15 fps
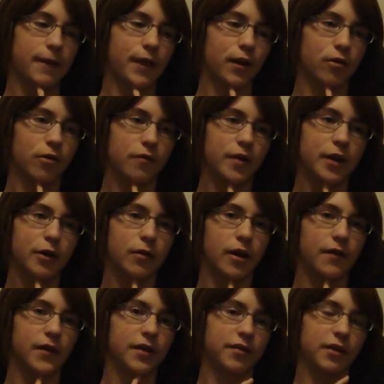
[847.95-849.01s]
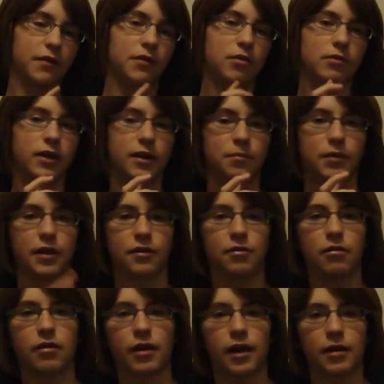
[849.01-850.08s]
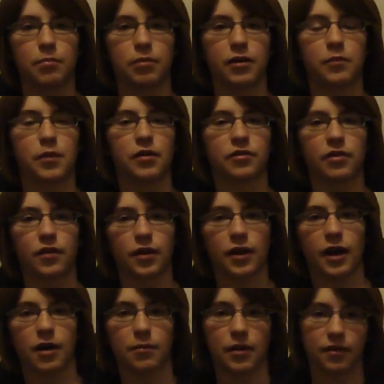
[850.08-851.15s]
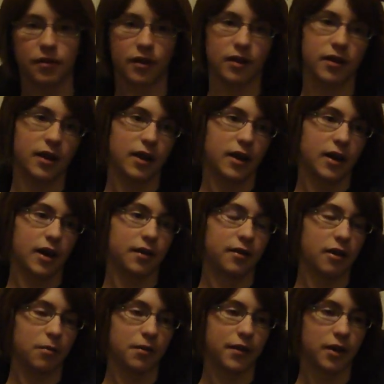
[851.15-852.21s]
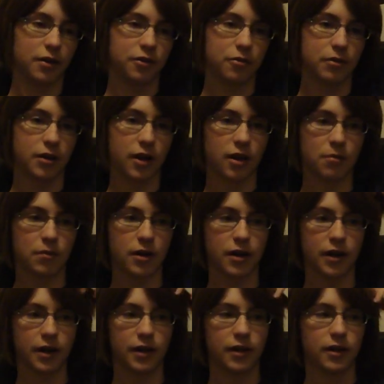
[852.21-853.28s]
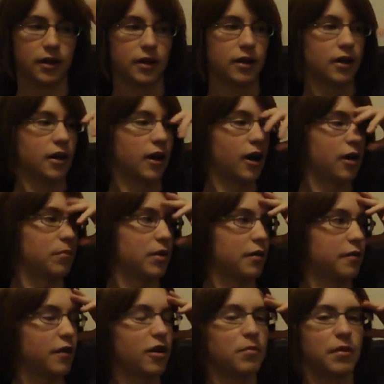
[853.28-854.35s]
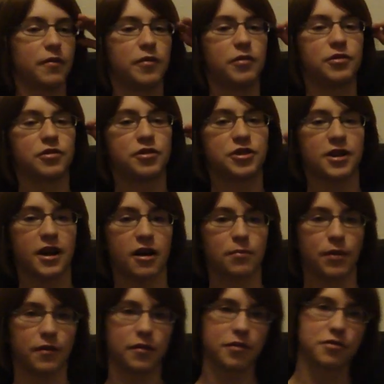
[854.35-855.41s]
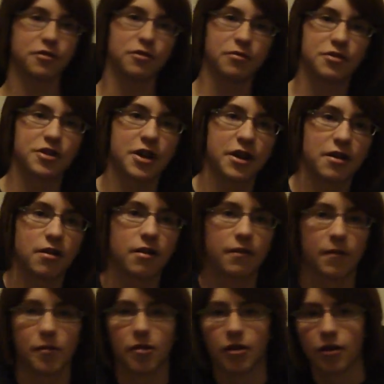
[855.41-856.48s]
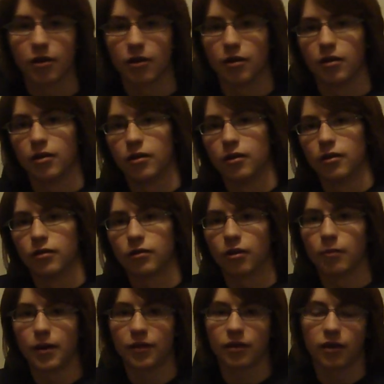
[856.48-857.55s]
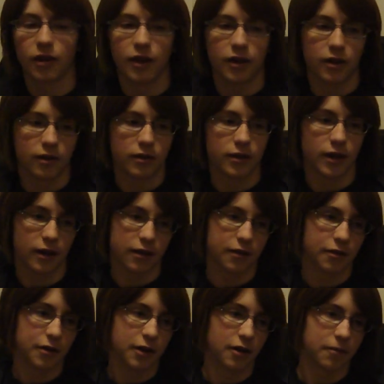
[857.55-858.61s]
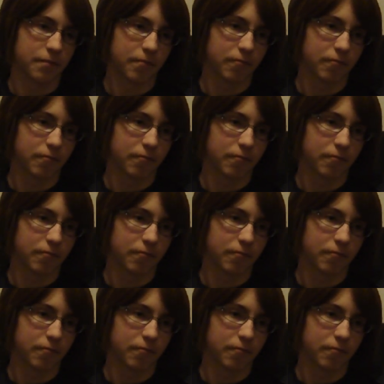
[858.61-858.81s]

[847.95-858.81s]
a whole video on this. If you'd like me to do that, please post in the comments and, and tell me that I'll do it on my on my on my future on my future new channel. So basically, yeah, there you go.